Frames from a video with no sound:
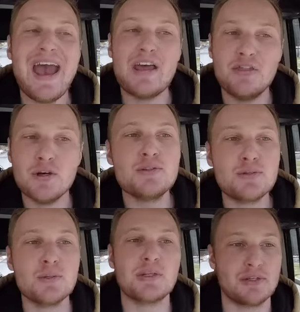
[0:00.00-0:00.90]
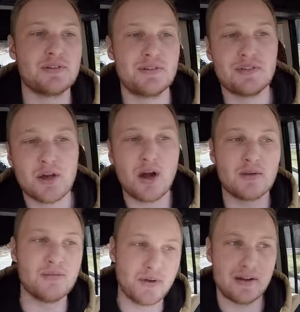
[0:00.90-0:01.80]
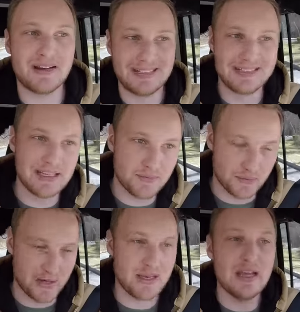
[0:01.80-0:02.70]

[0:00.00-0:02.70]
and those two clearances are very different.